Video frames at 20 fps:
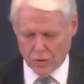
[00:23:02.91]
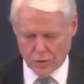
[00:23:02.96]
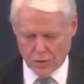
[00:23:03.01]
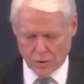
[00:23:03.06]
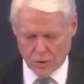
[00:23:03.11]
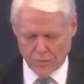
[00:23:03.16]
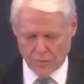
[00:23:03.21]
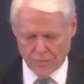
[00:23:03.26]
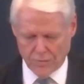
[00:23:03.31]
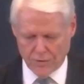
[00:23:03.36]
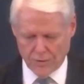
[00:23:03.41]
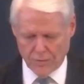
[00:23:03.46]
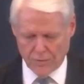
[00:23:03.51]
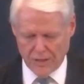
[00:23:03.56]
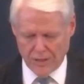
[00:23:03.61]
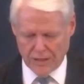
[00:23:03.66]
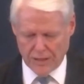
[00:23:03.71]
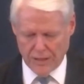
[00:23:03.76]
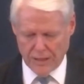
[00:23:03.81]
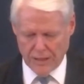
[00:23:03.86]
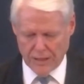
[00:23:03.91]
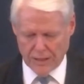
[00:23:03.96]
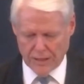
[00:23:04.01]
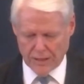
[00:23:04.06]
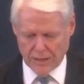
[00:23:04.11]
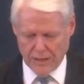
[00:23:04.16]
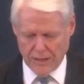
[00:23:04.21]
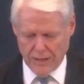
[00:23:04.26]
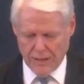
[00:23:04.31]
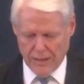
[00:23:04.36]
from the beginning,
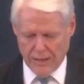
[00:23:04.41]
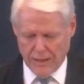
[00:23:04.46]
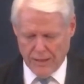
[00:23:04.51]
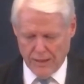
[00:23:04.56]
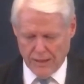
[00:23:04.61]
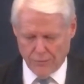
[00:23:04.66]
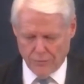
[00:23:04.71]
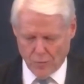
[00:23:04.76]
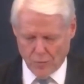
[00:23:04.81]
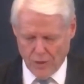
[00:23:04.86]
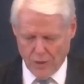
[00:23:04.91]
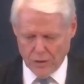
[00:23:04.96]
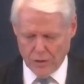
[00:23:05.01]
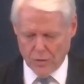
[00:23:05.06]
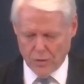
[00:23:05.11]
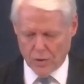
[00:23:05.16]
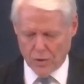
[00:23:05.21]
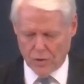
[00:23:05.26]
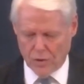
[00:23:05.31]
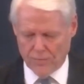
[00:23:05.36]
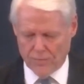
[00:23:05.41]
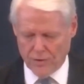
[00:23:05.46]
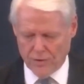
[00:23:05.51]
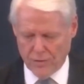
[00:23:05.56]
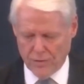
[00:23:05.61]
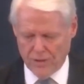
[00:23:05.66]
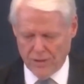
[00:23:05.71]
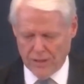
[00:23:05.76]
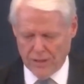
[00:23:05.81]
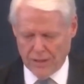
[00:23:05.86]
if what you heard from the
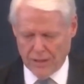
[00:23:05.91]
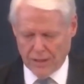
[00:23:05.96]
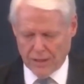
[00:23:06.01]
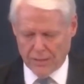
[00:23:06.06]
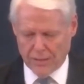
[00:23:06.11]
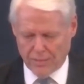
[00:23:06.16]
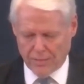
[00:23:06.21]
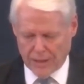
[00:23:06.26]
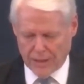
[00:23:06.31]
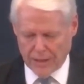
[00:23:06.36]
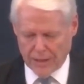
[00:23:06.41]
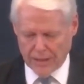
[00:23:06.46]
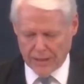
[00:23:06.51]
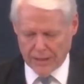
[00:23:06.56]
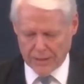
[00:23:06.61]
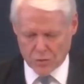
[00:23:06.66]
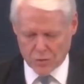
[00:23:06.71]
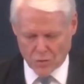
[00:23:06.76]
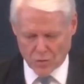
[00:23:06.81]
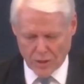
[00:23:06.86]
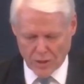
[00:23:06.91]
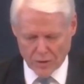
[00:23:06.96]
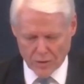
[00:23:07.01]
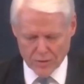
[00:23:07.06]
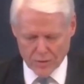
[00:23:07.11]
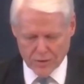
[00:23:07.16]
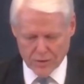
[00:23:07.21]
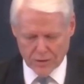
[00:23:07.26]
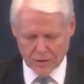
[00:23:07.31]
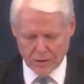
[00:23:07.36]
beginning abide and dwells
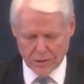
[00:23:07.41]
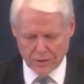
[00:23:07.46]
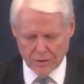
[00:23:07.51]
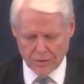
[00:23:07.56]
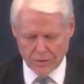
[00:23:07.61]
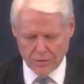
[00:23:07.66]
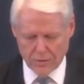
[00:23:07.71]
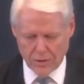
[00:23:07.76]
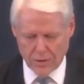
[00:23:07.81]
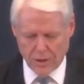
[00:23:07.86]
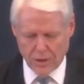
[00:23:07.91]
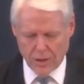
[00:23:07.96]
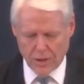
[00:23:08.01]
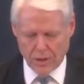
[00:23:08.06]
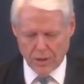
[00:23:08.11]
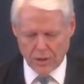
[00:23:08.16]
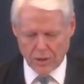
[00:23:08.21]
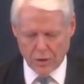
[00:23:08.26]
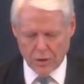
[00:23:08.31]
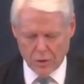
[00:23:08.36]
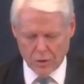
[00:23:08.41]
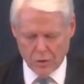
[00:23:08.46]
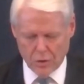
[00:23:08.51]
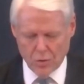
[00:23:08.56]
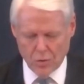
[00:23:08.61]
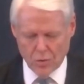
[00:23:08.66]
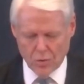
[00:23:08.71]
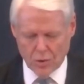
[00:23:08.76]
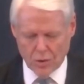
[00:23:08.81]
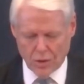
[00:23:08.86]
in you, you
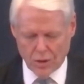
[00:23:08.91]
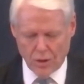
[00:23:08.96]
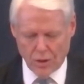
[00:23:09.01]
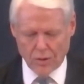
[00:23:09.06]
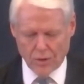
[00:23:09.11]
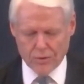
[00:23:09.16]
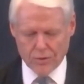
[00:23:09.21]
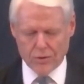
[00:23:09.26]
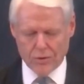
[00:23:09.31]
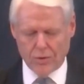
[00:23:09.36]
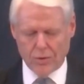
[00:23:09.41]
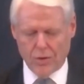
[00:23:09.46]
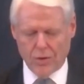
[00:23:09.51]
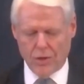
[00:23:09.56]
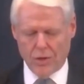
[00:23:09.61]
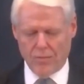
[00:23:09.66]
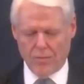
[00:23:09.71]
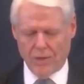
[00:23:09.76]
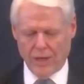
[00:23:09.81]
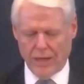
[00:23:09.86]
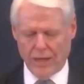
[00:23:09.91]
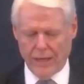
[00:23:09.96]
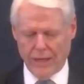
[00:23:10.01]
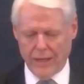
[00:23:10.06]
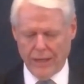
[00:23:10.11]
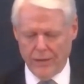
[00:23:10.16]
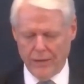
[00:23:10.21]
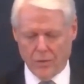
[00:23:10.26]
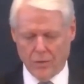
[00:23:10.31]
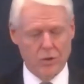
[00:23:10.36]
will also abide
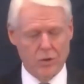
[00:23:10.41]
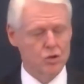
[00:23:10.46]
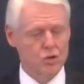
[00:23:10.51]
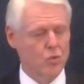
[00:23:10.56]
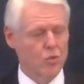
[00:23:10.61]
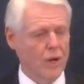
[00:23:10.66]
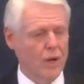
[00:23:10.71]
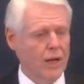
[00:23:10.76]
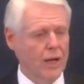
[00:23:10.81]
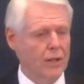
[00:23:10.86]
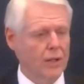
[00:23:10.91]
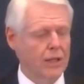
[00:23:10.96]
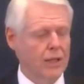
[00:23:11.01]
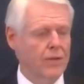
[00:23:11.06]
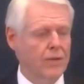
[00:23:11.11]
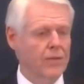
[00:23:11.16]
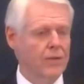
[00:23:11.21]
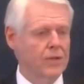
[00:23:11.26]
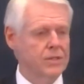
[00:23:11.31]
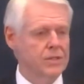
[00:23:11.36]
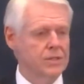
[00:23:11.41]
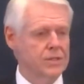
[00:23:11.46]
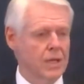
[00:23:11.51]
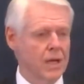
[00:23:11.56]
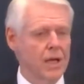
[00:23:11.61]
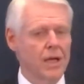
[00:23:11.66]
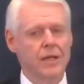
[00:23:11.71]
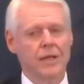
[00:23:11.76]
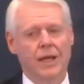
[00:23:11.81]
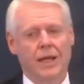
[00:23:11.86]
or dwell in the Son
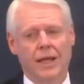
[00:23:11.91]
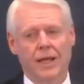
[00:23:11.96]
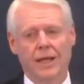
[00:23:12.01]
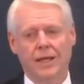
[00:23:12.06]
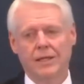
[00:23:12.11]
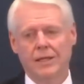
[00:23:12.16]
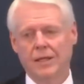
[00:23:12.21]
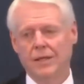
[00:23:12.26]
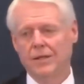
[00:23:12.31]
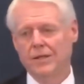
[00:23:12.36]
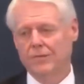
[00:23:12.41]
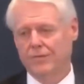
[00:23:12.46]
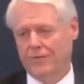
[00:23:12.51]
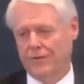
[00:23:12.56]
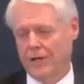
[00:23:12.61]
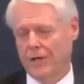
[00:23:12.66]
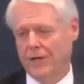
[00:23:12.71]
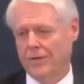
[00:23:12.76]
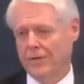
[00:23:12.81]
and in the Father.